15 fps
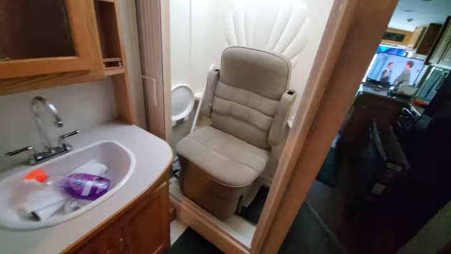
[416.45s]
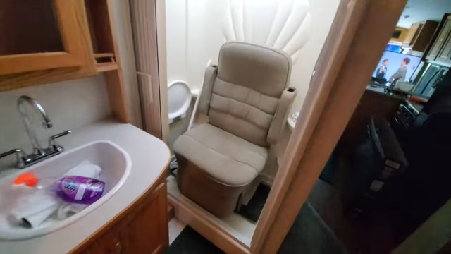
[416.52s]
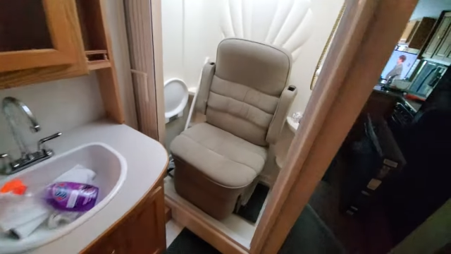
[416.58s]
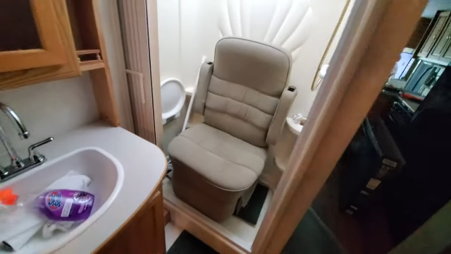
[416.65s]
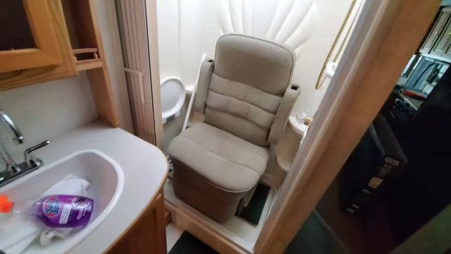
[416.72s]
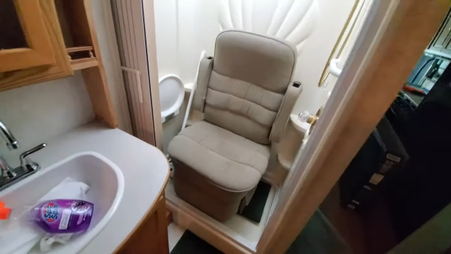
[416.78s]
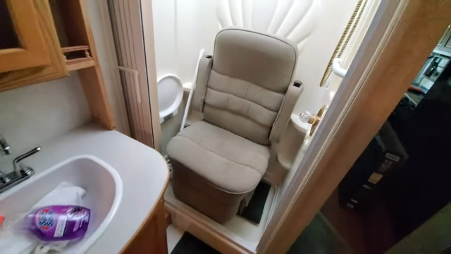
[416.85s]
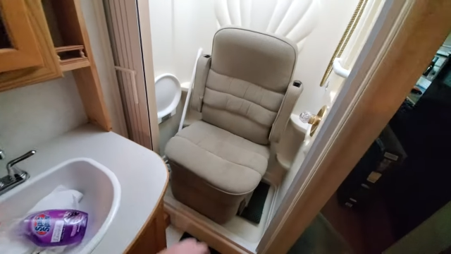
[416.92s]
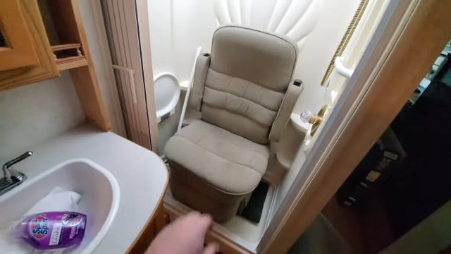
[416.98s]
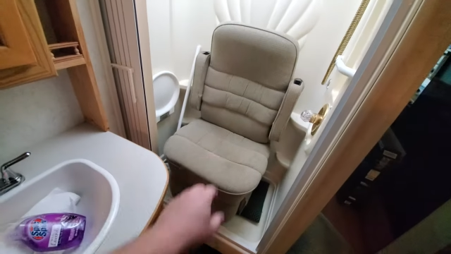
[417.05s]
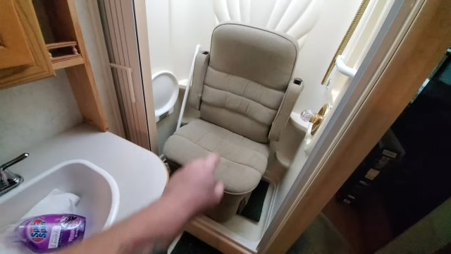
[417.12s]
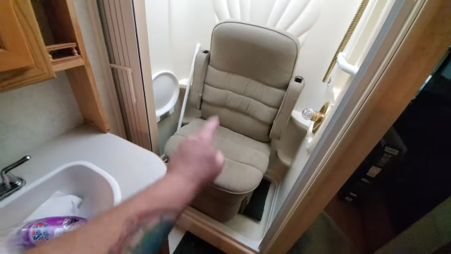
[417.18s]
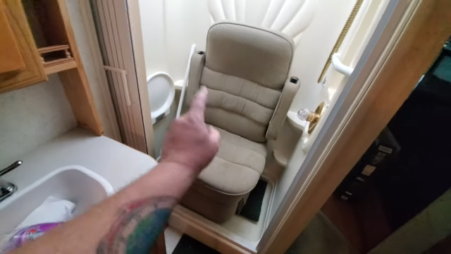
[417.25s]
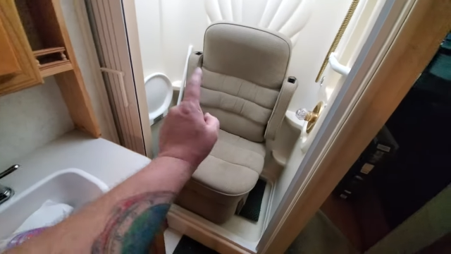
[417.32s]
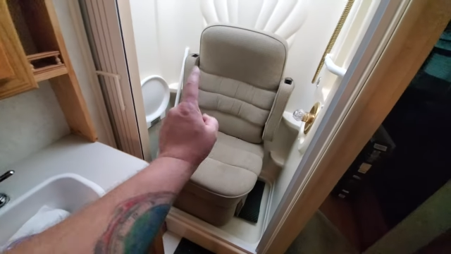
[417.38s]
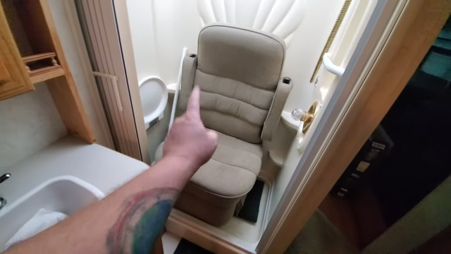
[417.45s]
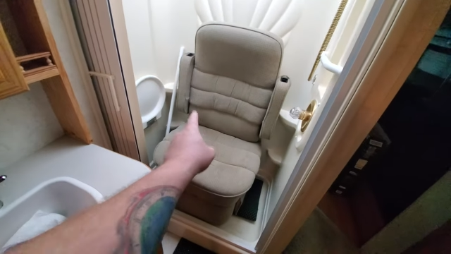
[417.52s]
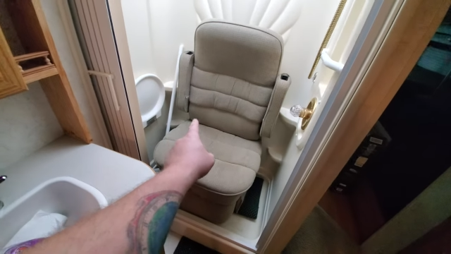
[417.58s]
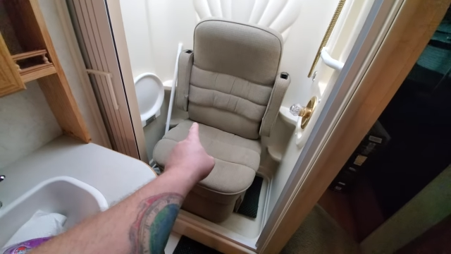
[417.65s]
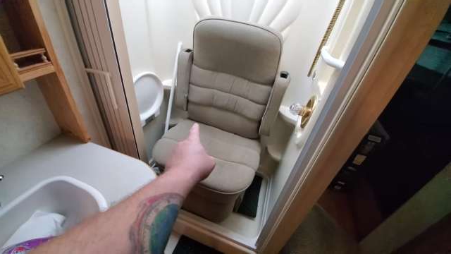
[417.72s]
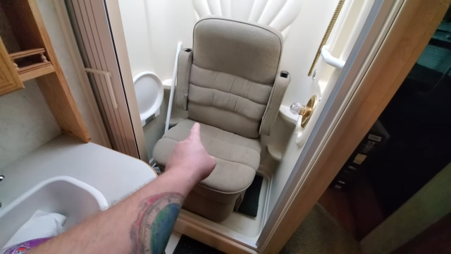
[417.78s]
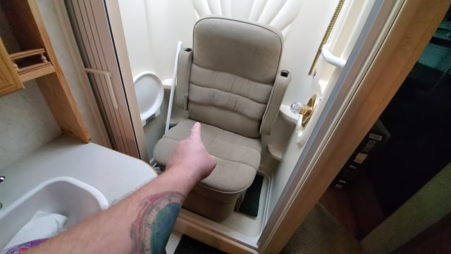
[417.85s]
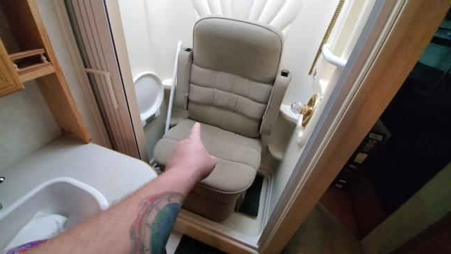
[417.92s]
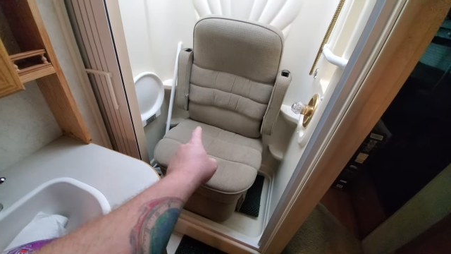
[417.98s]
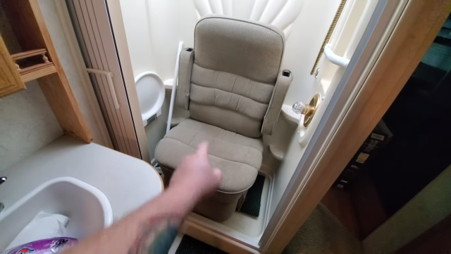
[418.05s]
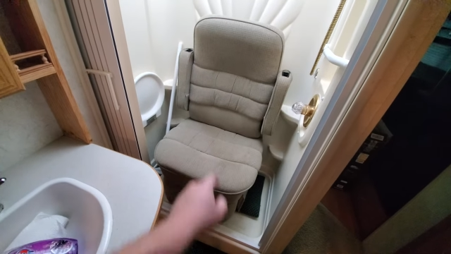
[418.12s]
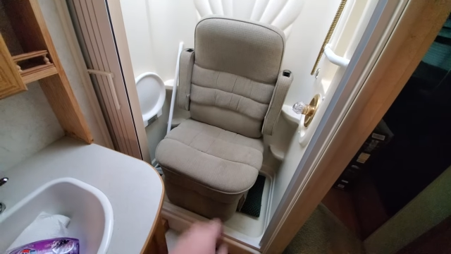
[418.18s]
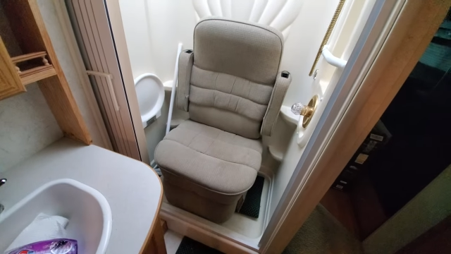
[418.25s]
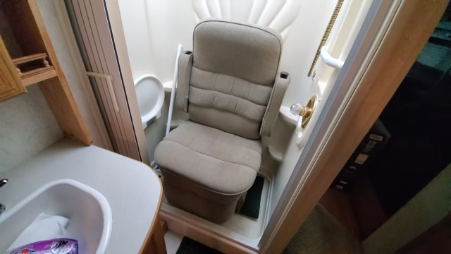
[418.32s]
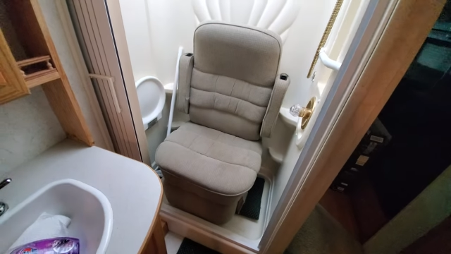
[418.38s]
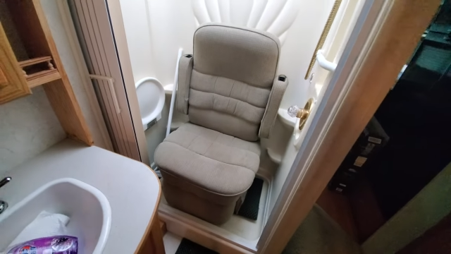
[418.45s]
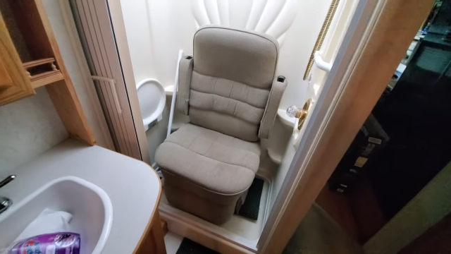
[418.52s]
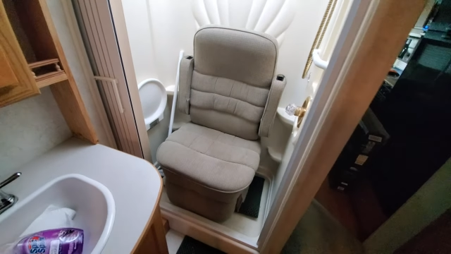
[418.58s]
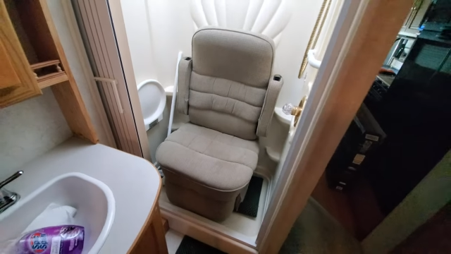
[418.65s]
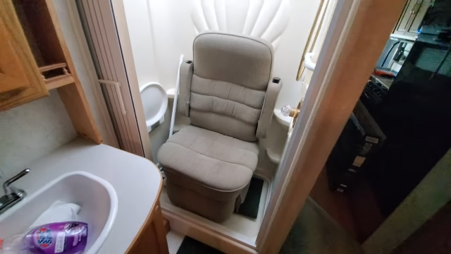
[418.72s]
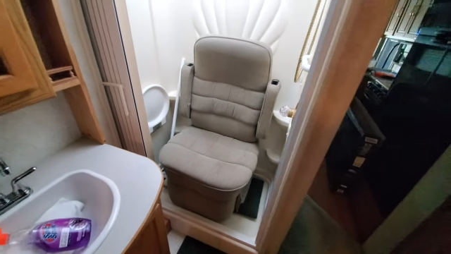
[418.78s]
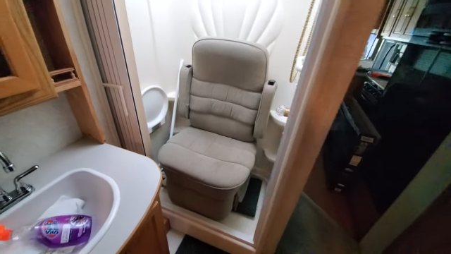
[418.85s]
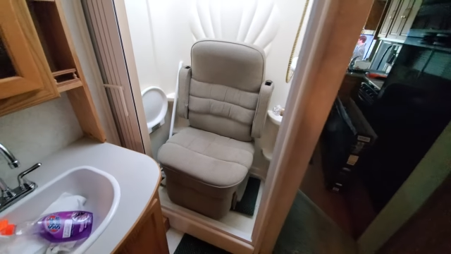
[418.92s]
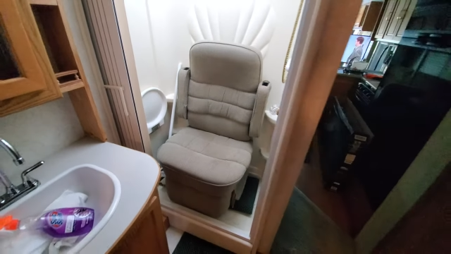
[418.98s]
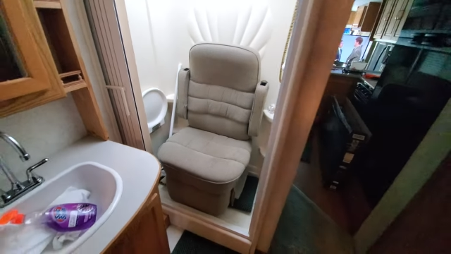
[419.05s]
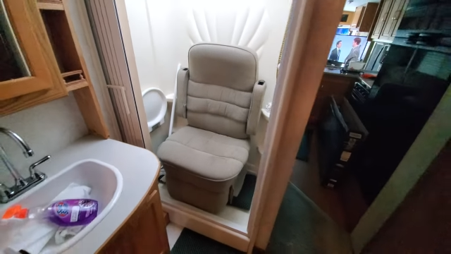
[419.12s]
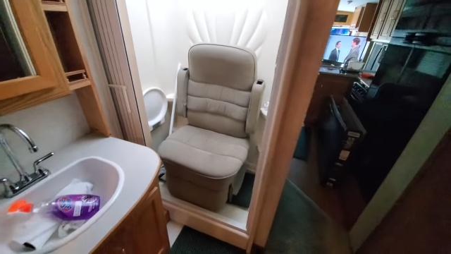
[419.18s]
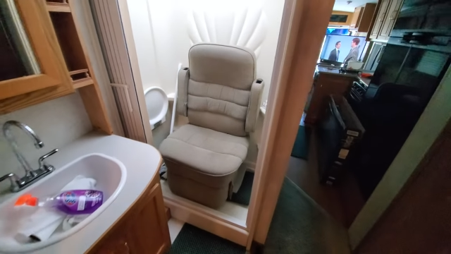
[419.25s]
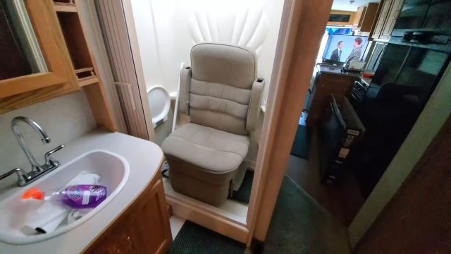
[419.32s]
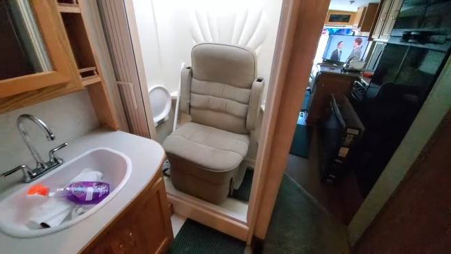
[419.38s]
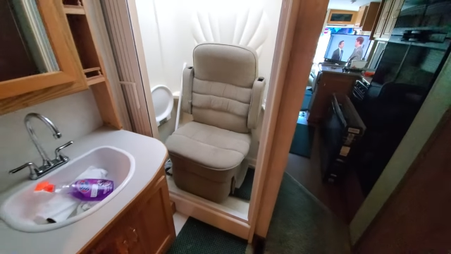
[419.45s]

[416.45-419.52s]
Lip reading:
(no speaker visible)